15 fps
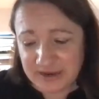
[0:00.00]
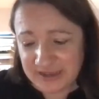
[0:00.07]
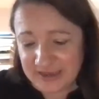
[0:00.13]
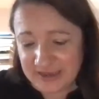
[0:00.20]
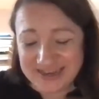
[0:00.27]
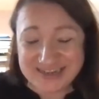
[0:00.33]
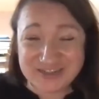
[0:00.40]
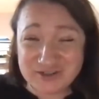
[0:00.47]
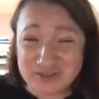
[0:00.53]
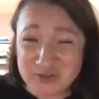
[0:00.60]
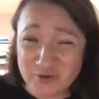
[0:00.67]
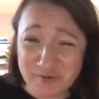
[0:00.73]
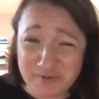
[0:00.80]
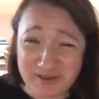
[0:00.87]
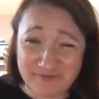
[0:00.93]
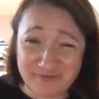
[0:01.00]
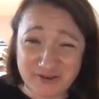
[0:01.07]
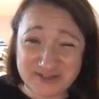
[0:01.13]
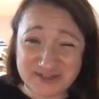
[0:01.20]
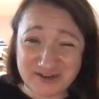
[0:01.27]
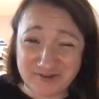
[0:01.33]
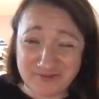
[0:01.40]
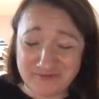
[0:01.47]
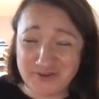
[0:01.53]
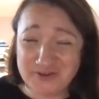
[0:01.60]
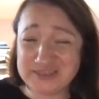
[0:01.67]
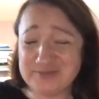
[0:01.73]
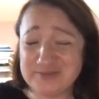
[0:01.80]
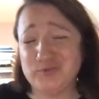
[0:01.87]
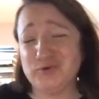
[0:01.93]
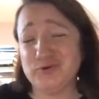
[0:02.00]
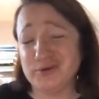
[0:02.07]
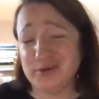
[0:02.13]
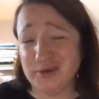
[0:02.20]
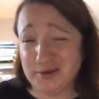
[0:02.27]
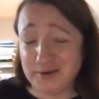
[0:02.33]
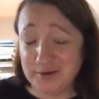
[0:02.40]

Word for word: I, I do talk about food a lot. Food's important.